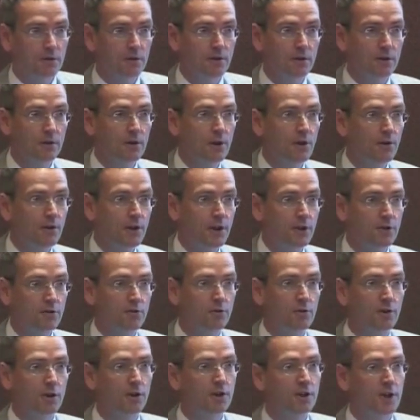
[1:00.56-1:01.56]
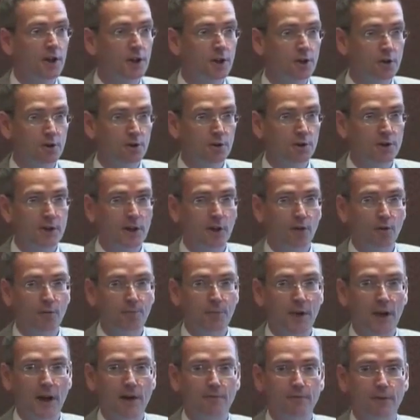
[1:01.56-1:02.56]
You know that you can judge yourself
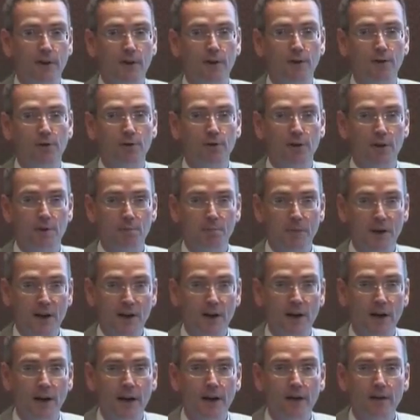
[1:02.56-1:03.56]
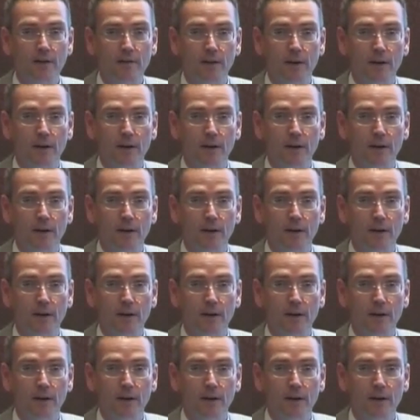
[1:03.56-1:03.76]
by having a look at Medline.